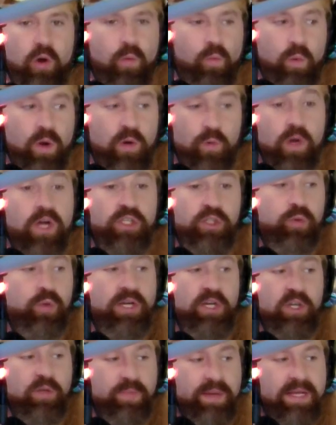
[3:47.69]
we wish
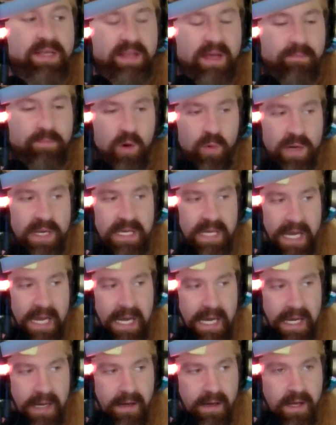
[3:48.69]
we could be them, but we
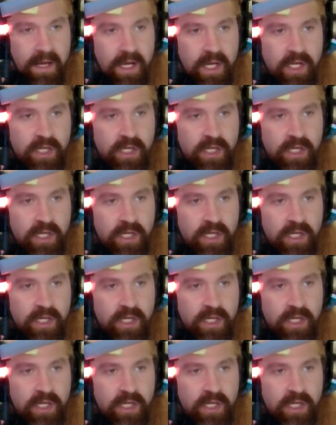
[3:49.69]
can't.